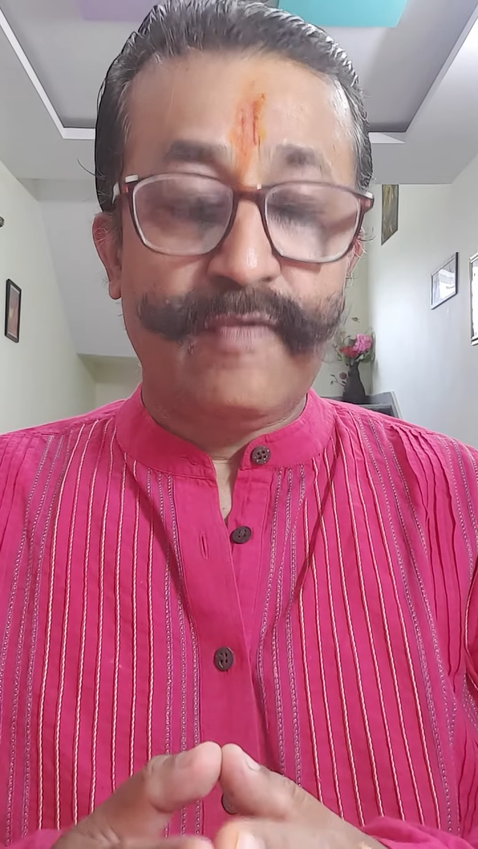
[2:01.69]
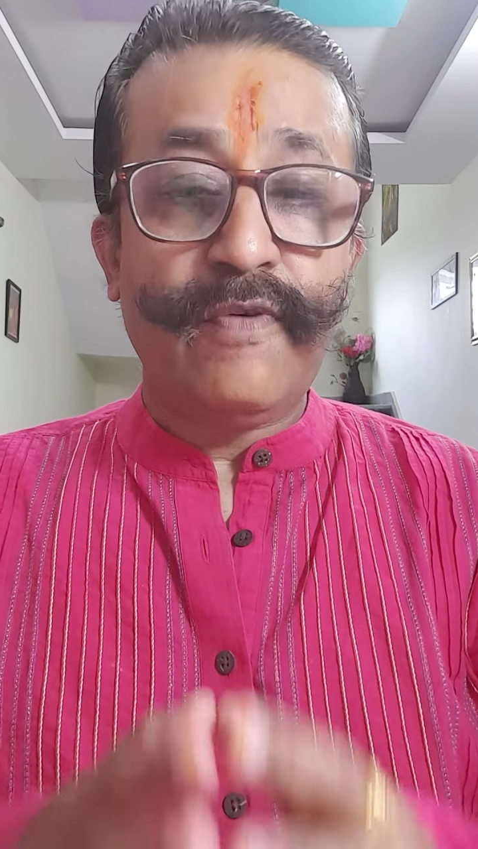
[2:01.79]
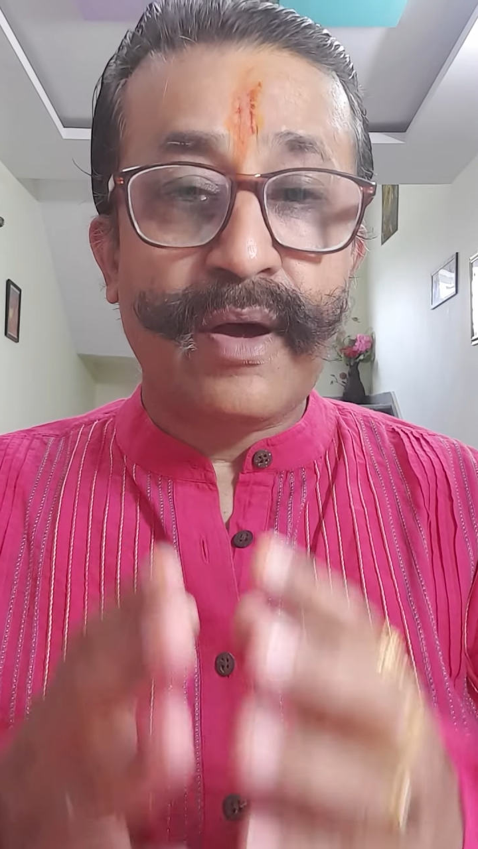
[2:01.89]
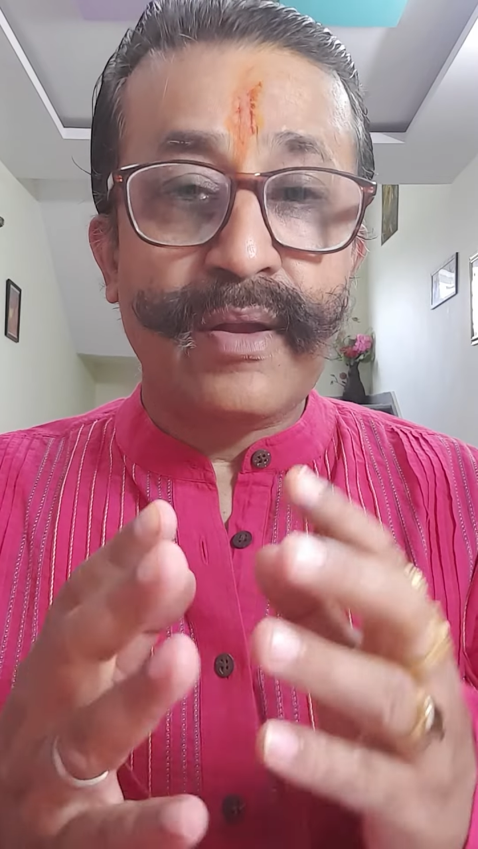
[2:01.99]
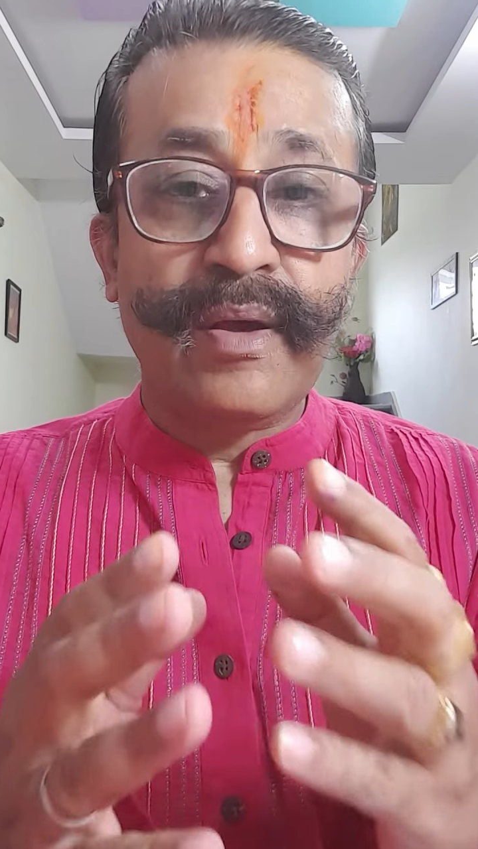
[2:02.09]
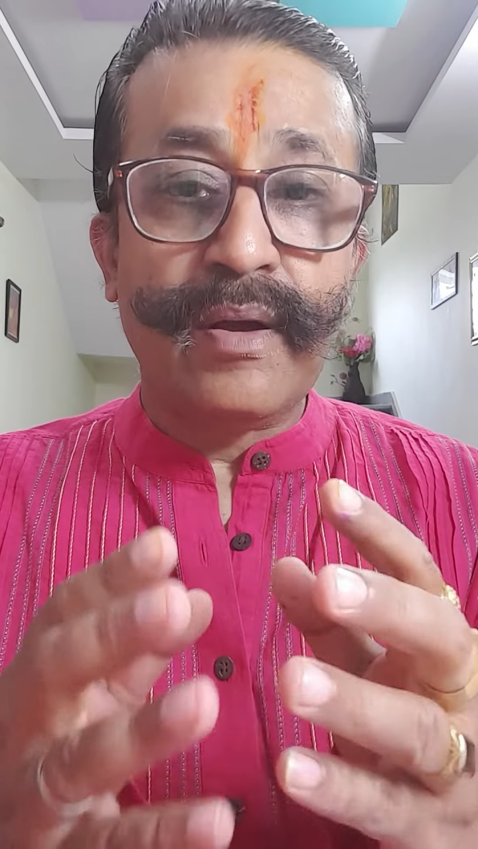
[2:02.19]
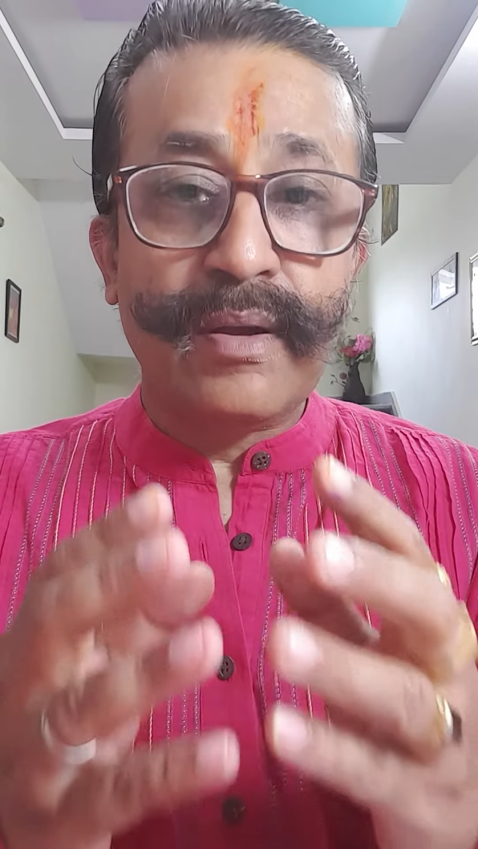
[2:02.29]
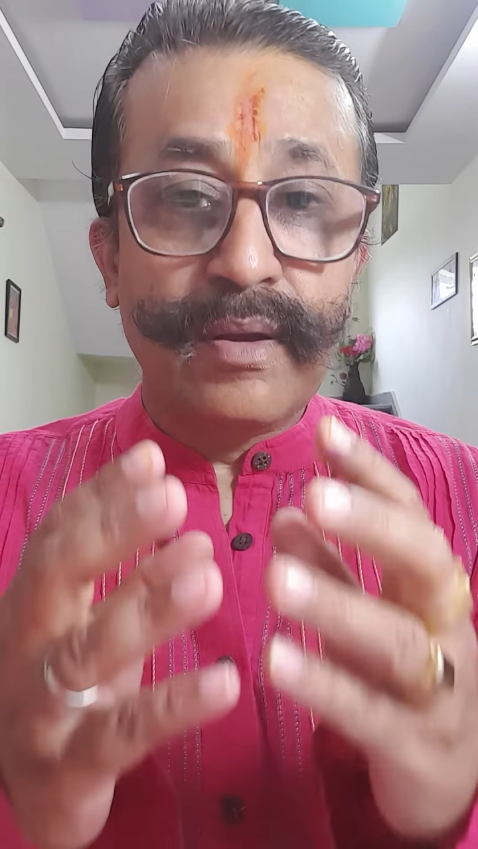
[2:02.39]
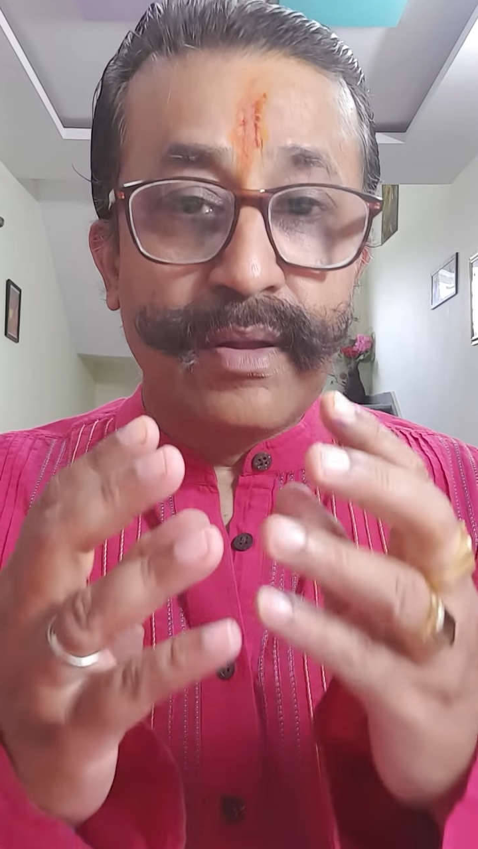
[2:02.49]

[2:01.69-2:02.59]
for your